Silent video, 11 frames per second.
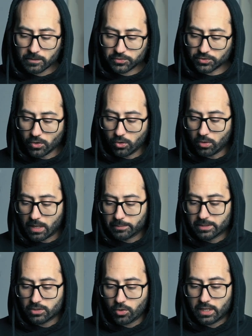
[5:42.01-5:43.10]
So I'm
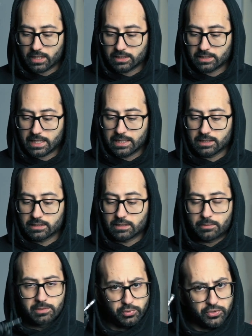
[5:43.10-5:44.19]
gonna go ahead and
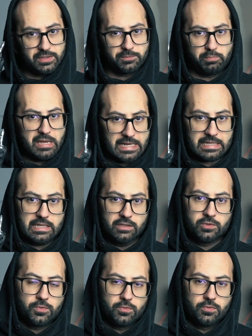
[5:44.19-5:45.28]
I'm gonna put this back
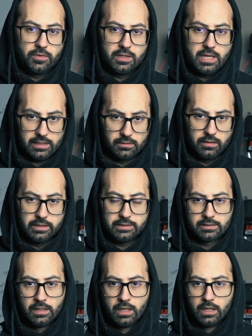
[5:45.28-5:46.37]
into the headlight